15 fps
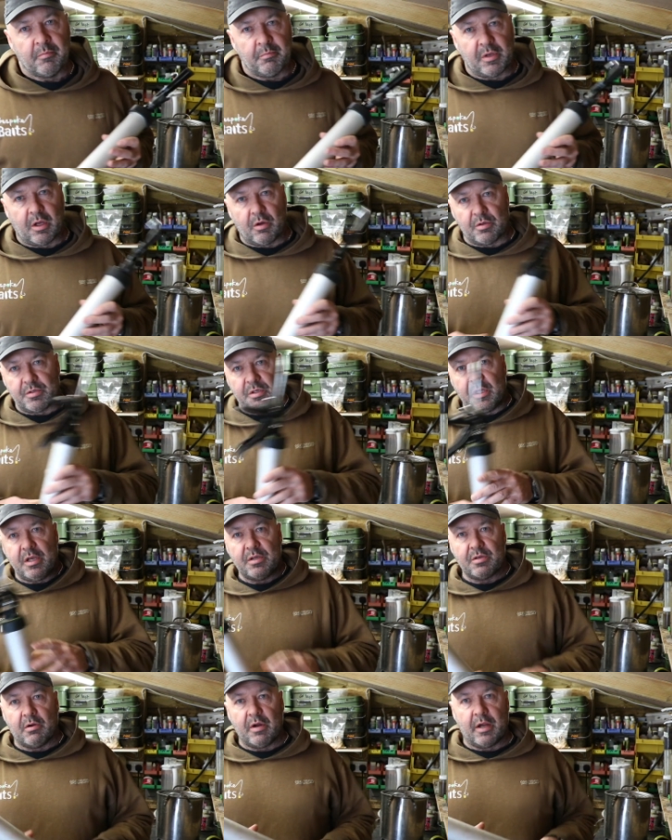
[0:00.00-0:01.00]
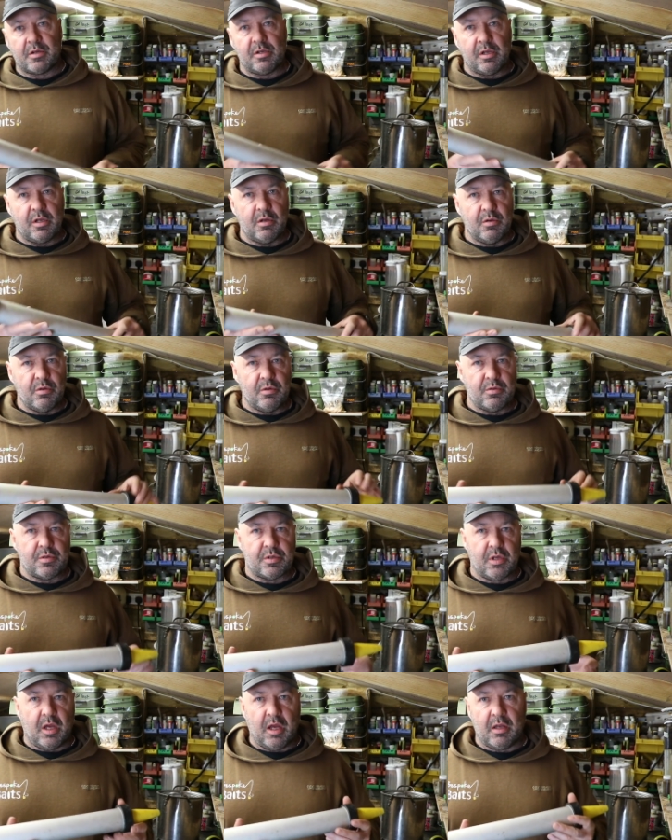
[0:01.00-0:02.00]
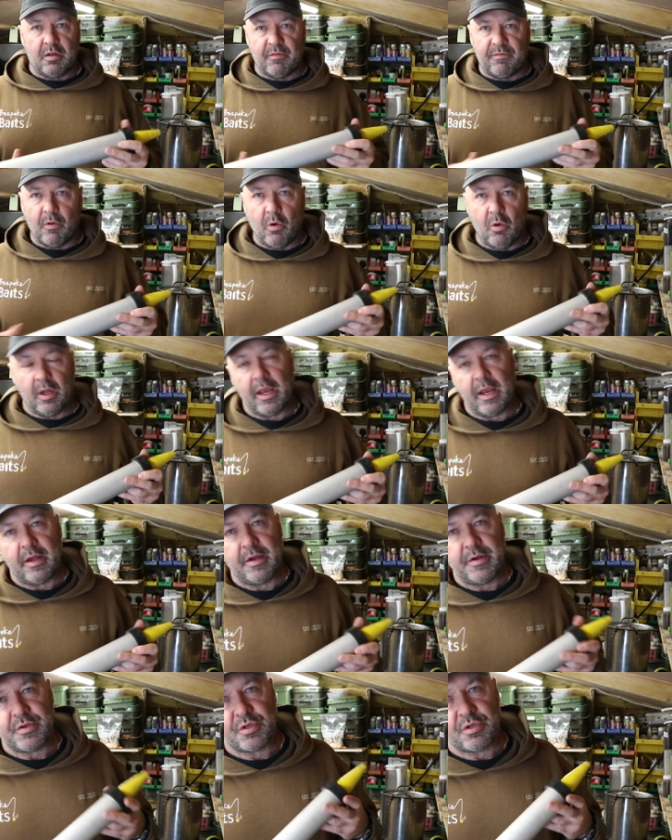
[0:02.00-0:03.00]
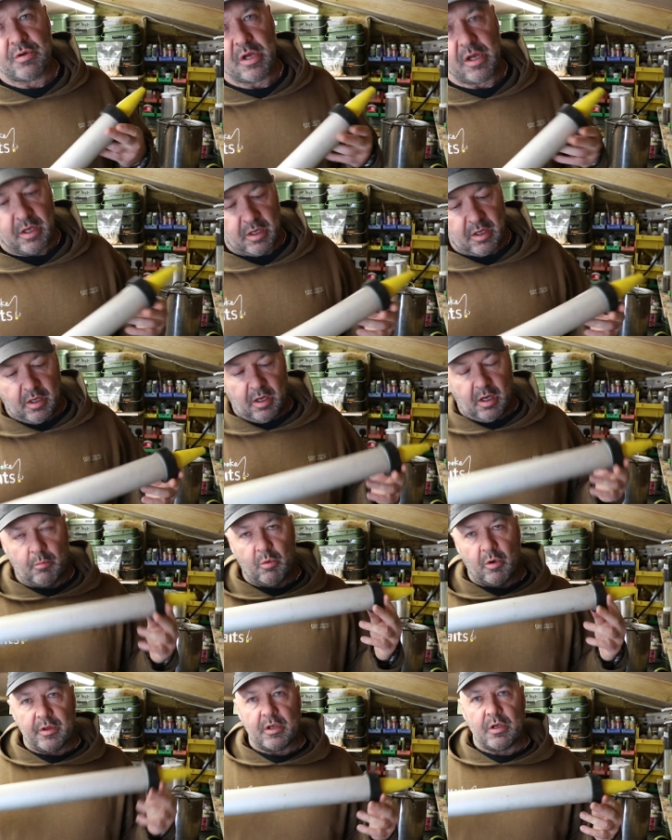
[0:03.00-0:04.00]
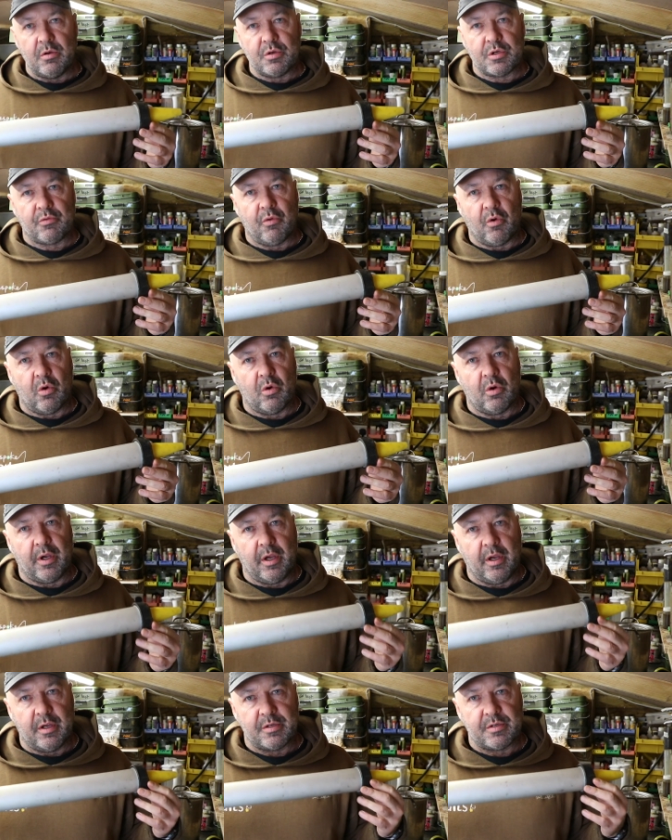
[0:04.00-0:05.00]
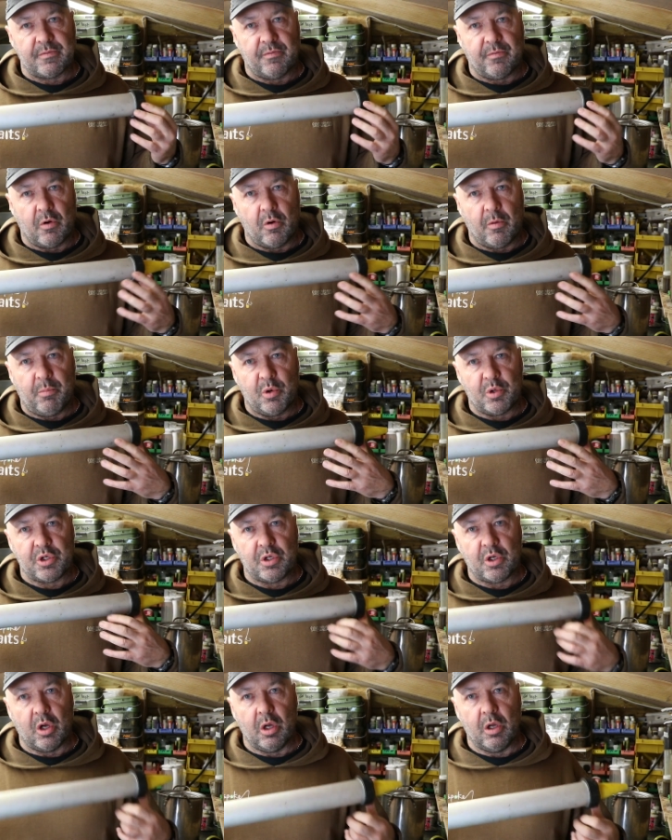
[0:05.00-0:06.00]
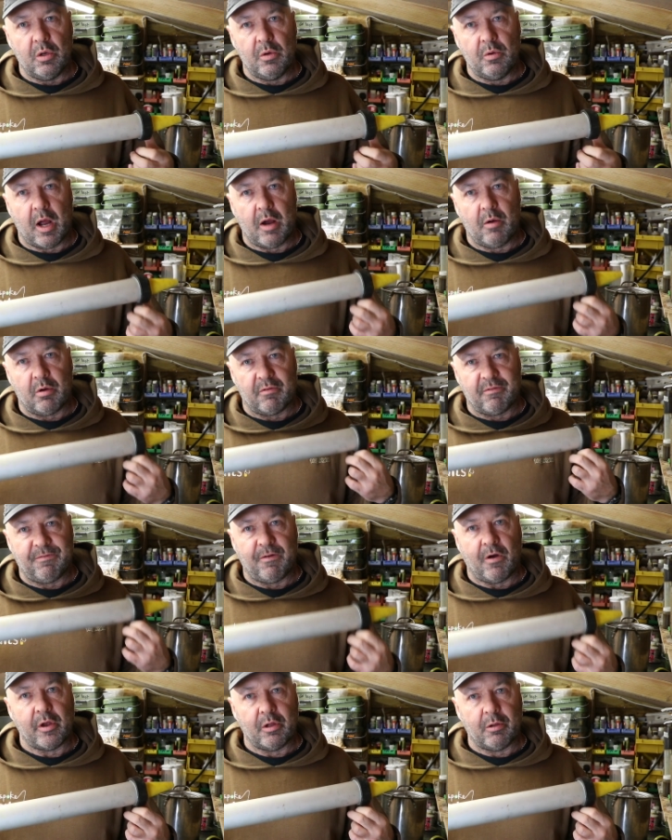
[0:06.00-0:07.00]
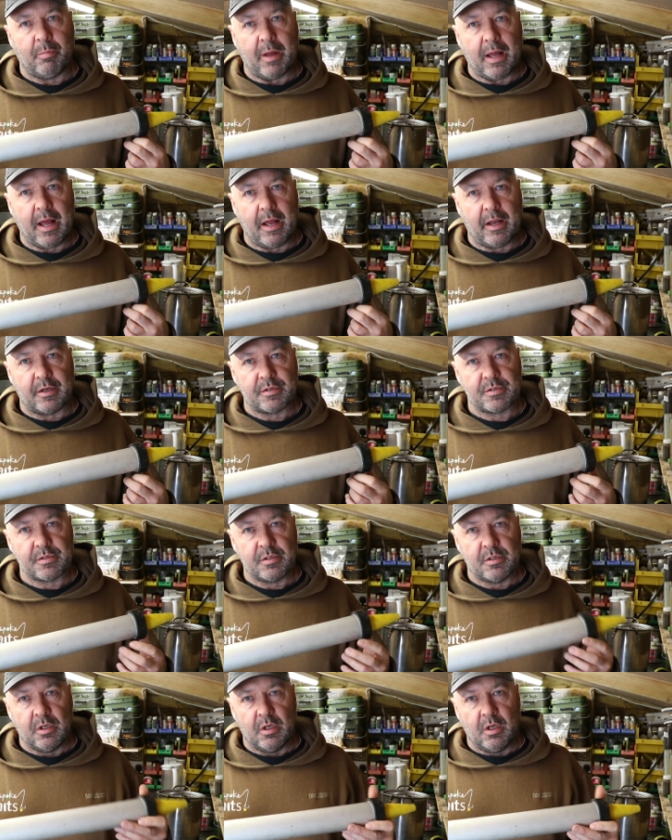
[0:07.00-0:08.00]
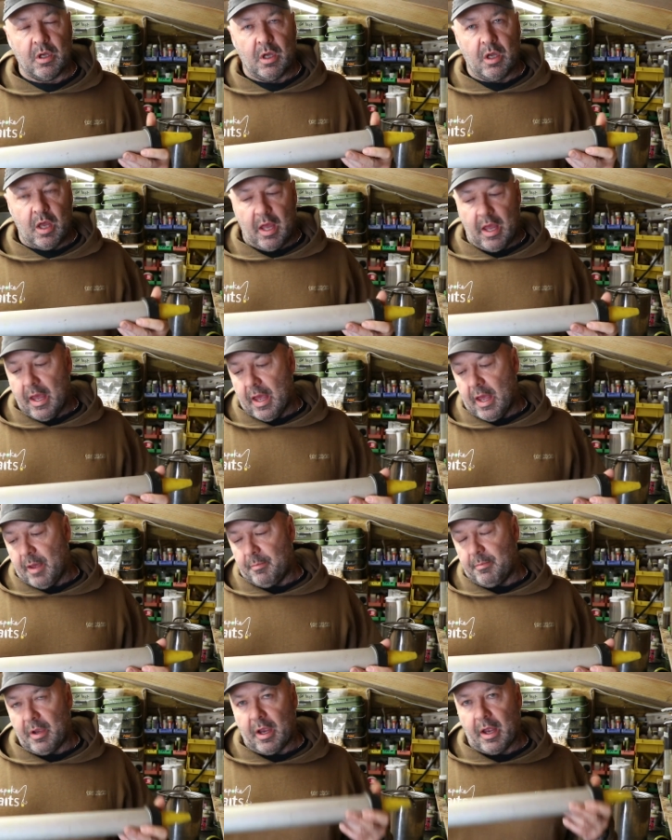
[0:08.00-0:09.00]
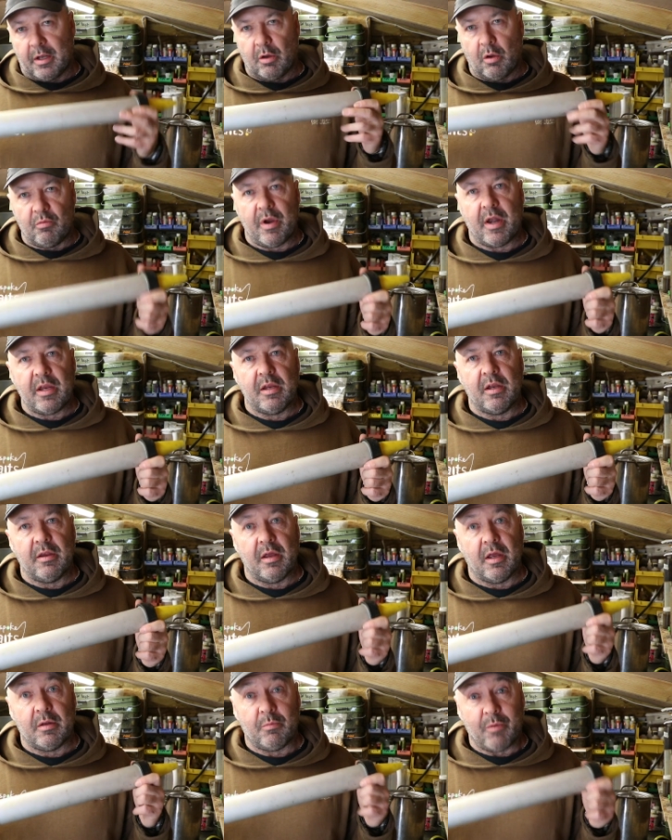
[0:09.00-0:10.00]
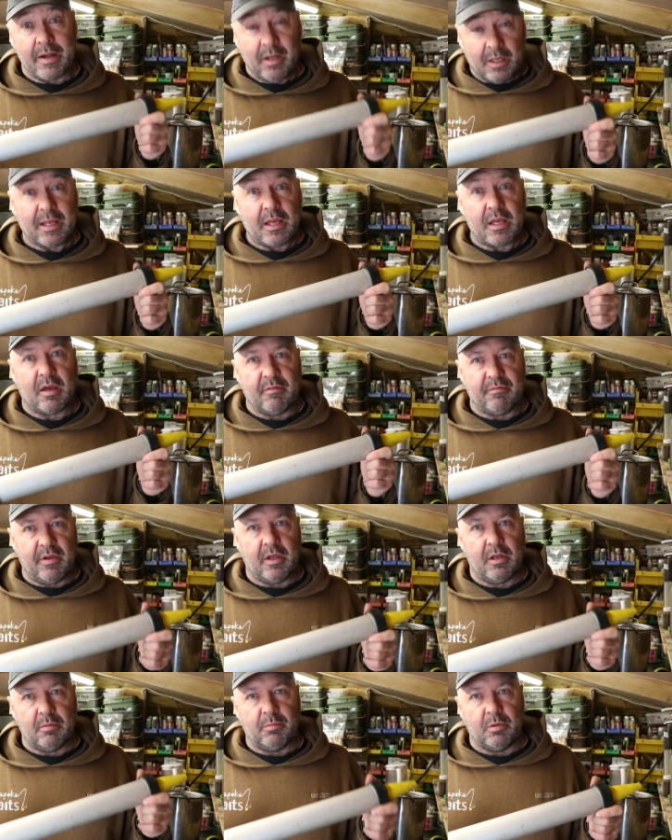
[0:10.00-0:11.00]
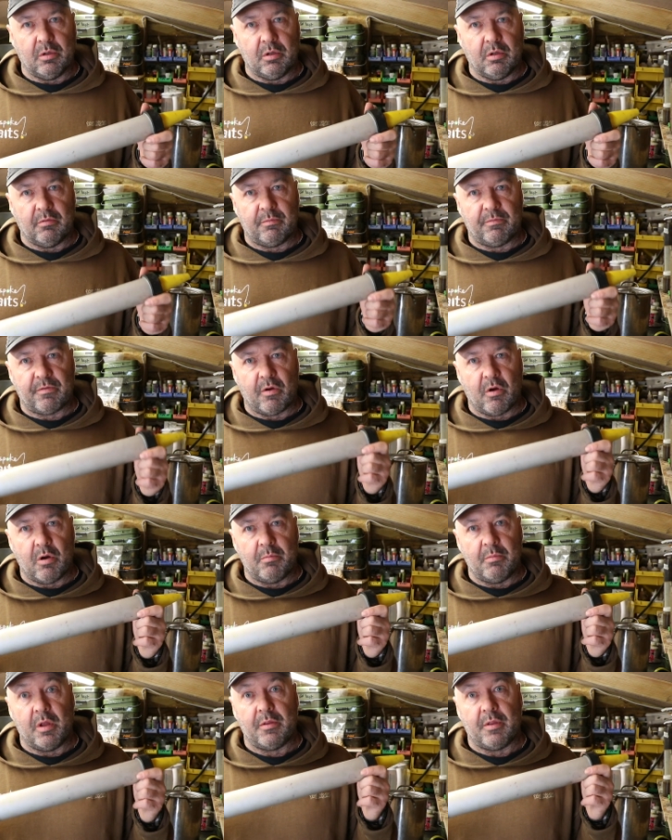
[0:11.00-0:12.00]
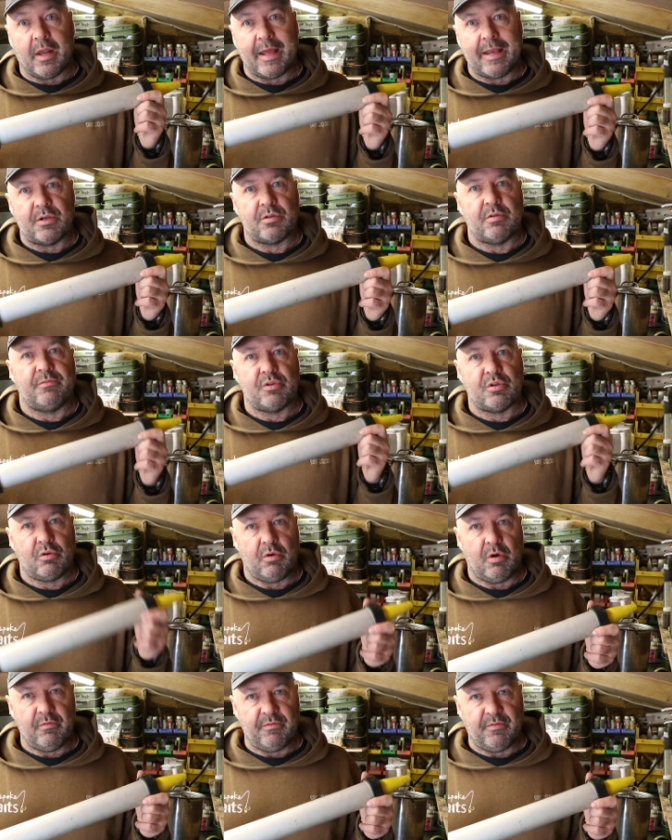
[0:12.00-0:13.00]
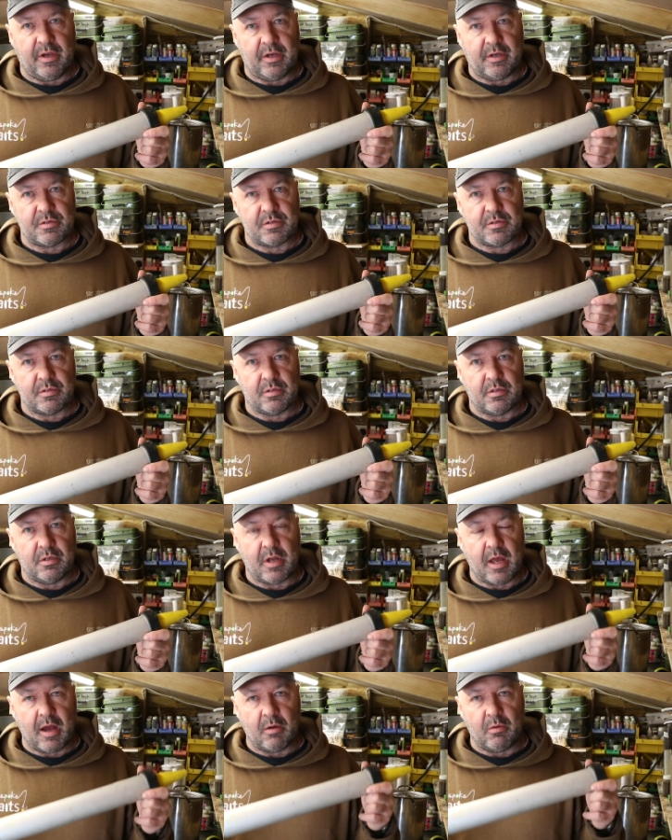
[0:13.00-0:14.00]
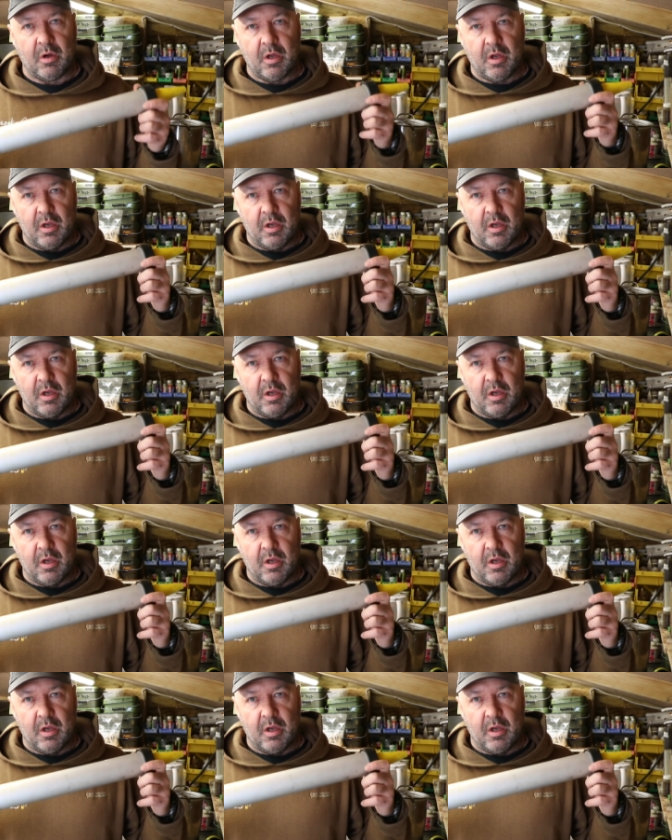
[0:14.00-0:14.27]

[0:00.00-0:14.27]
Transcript: because these are actually used in the floor laying industry, and what they're used for is for pushing glue out of foil bags, and are readily available from the likes of Screwfix. Now